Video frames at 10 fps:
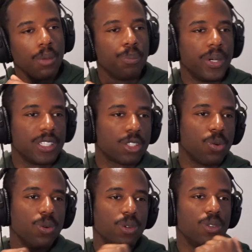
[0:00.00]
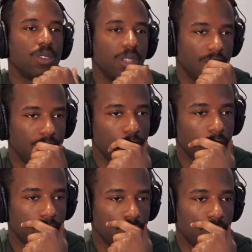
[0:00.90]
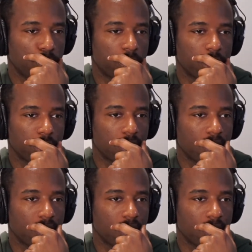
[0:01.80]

But it's cool. No pressure.